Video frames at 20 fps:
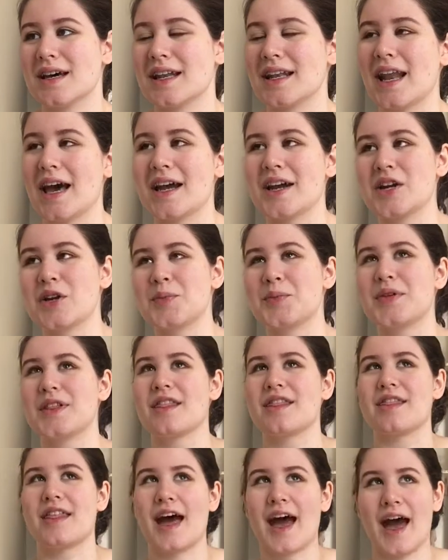not here to be
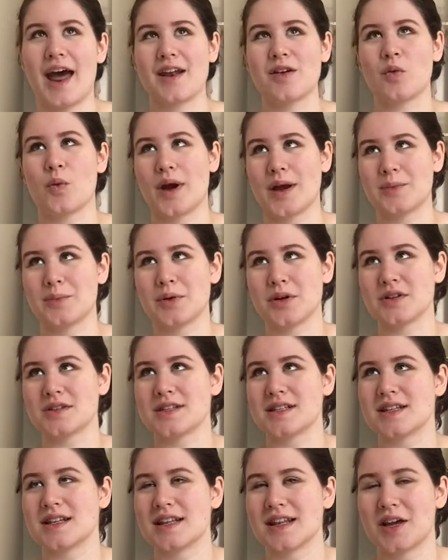that white
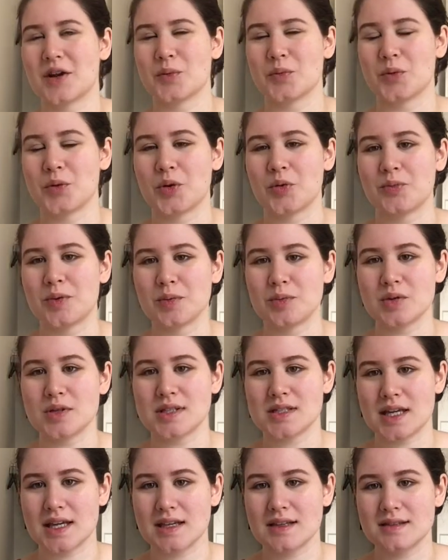person and like ruin
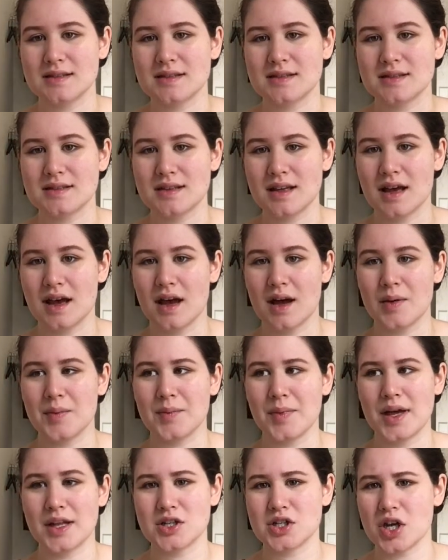people's days
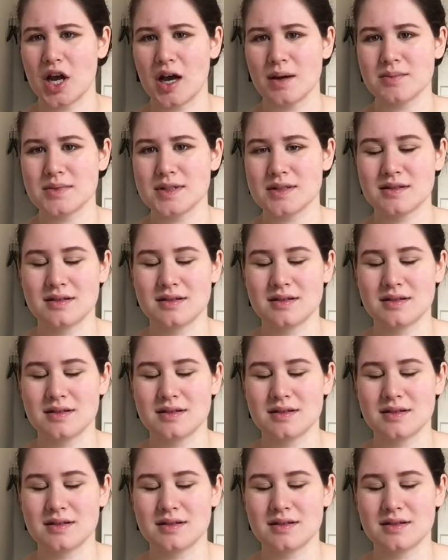um, and jobs.